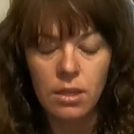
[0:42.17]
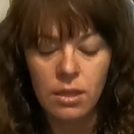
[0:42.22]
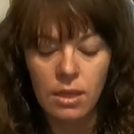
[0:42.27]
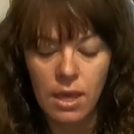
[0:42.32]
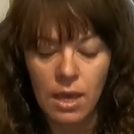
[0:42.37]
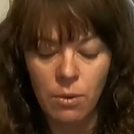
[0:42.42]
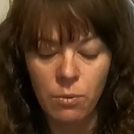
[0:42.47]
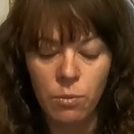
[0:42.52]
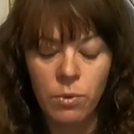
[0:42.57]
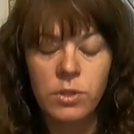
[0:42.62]

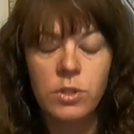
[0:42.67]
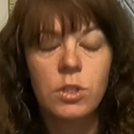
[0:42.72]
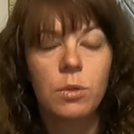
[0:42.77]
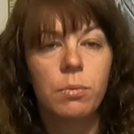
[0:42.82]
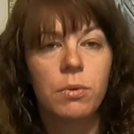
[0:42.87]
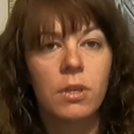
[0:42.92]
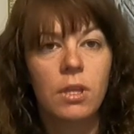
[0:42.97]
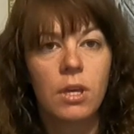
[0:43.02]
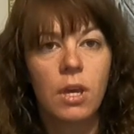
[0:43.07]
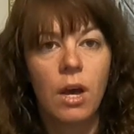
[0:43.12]
that once you
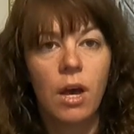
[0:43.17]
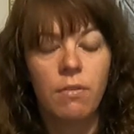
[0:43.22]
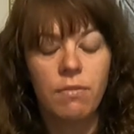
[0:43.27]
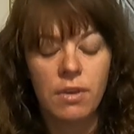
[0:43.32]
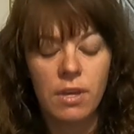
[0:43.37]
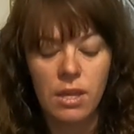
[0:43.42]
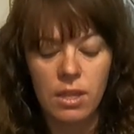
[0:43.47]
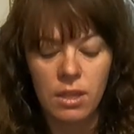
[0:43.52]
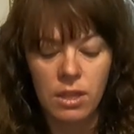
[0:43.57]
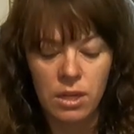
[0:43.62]
put the
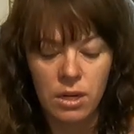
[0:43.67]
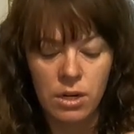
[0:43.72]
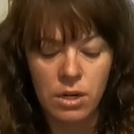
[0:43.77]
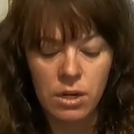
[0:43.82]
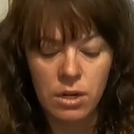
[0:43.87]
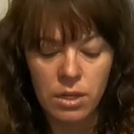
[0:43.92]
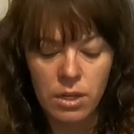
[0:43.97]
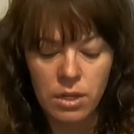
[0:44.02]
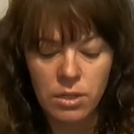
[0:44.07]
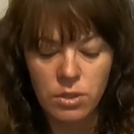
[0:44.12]
coffee in
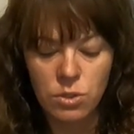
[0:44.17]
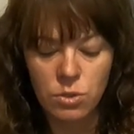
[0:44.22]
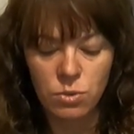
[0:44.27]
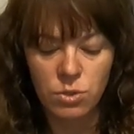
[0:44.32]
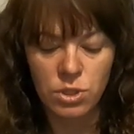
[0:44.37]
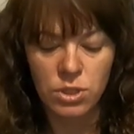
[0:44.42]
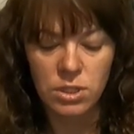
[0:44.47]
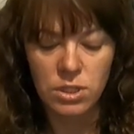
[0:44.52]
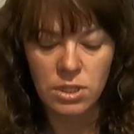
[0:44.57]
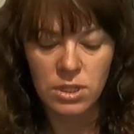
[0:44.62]
there, it
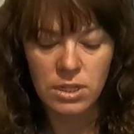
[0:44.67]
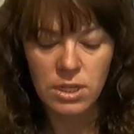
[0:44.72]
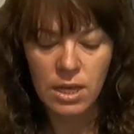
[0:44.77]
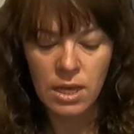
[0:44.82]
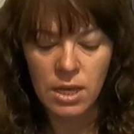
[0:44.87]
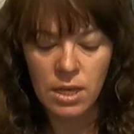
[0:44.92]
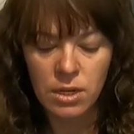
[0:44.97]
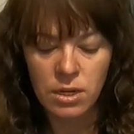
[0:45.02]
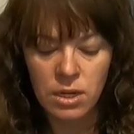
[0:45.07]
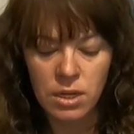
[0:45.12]
squishes it
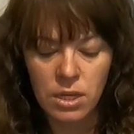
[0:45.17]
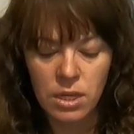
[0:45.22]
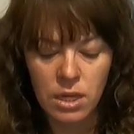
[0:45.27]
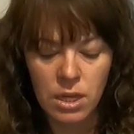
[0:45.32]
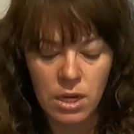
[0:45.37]
down